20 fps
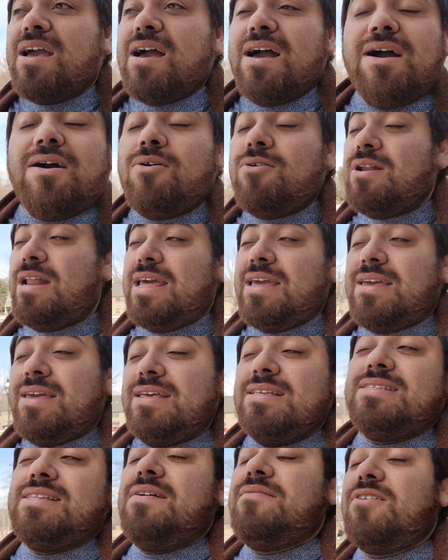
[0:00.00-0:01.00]
uh, or like
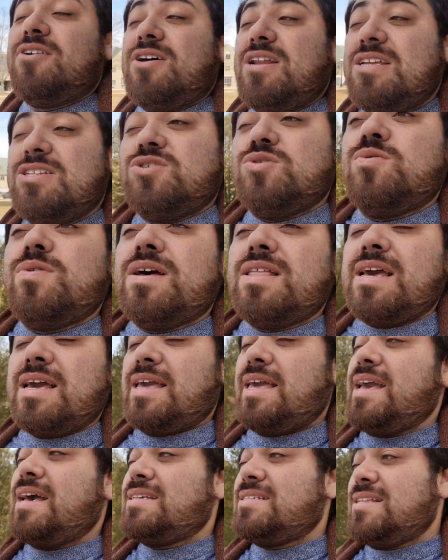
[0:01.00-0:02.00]
he's never gonna do it and
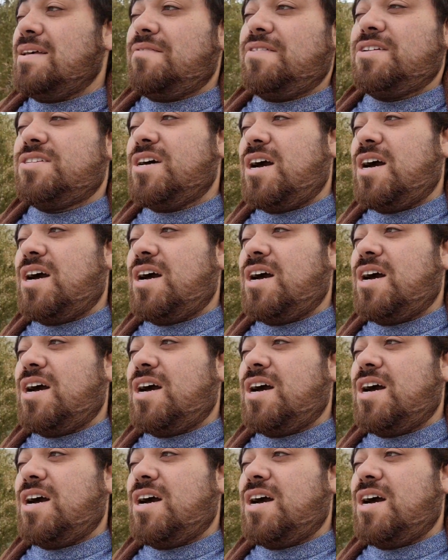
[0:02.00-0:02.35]
he has never